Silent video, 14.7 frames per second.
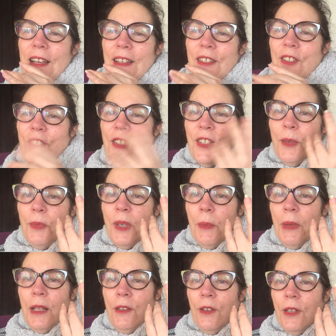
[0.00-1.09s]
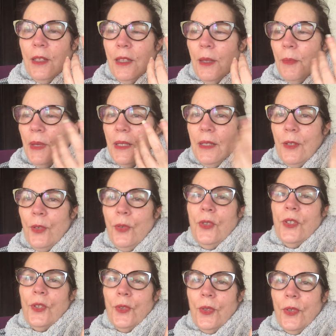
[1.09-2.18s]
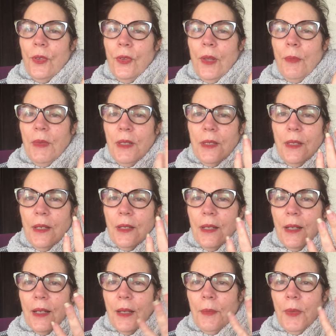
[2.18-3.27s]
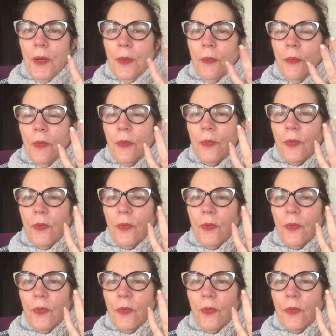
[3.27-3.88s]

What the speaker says: So sometimes I look at them, I said, they must think like I'm